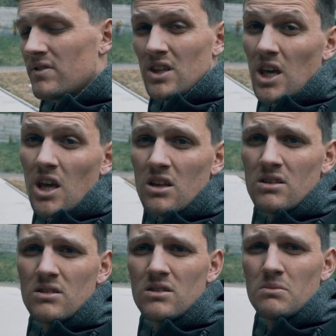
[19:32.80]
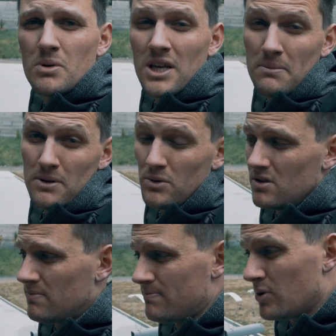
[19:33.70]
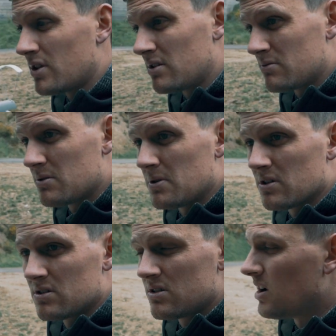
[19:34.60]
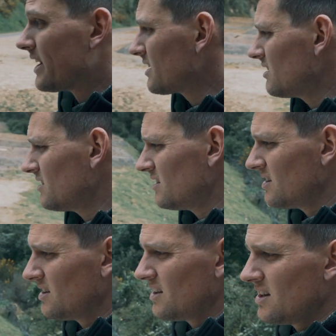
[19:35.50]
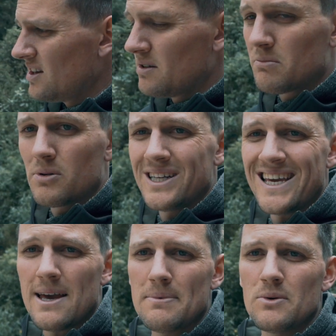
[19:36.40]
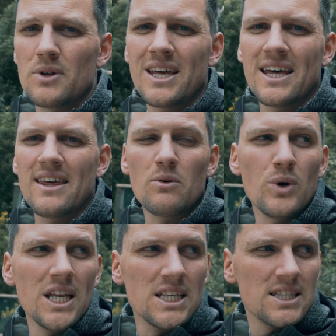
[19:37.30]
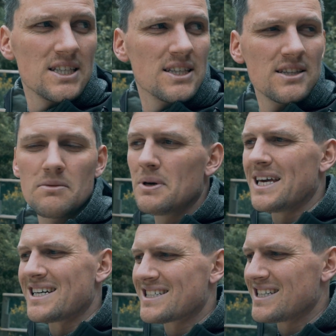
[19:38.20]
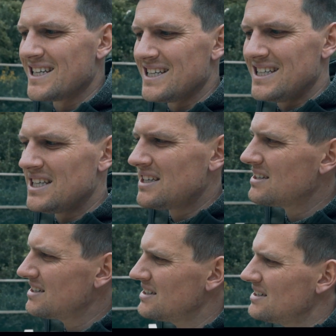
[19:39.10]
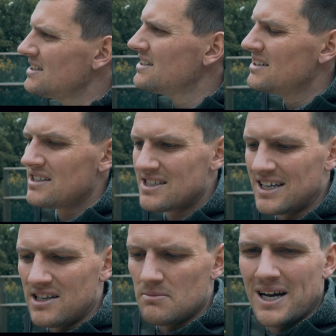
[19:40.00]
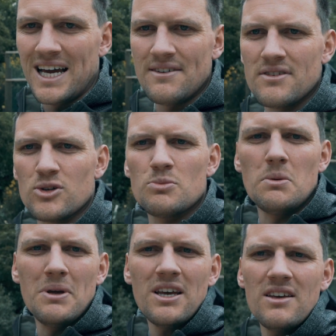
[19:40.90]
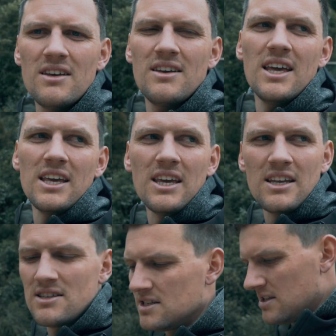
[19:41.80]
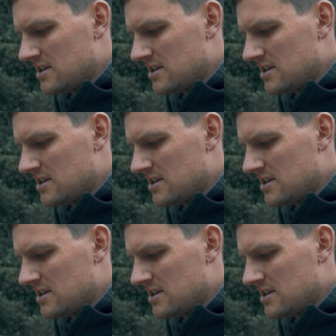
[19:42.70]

yeah, pretty happy with it, to be honest. Like, pretty happy with how that went. The PRC starting to behave a little bit better, and